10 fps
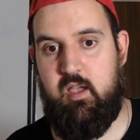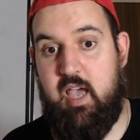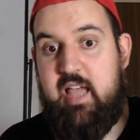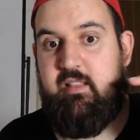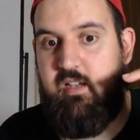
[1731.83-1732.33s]

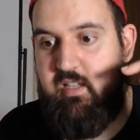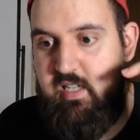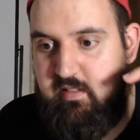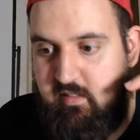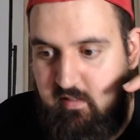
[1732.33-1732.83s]
and
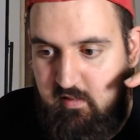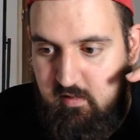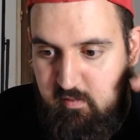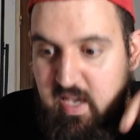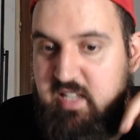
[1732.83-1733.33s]
it
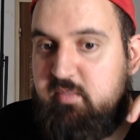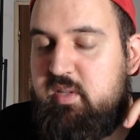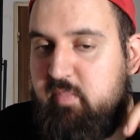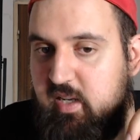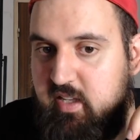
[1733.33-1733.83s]
made
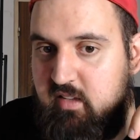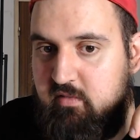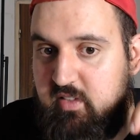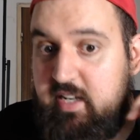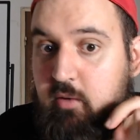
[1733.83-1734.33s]
me
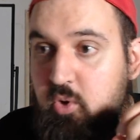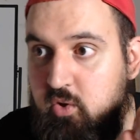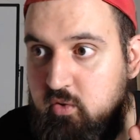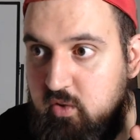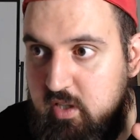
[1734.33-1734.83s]
believe that I
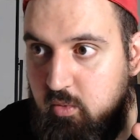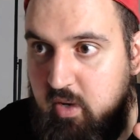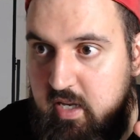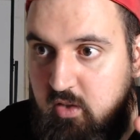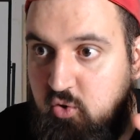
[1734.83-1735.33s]
was, in a
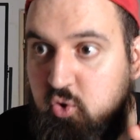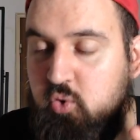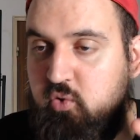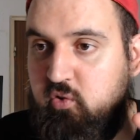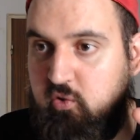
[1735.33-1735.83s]
way,
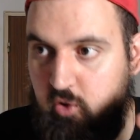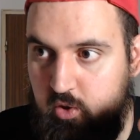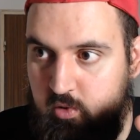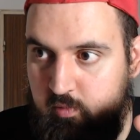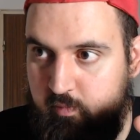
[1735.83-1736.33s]
too
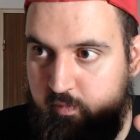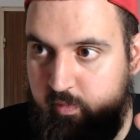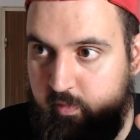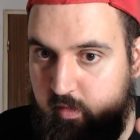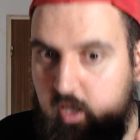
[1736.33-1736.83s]
slow.
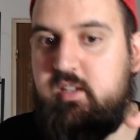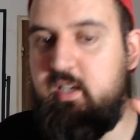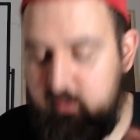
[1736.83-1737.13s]
And here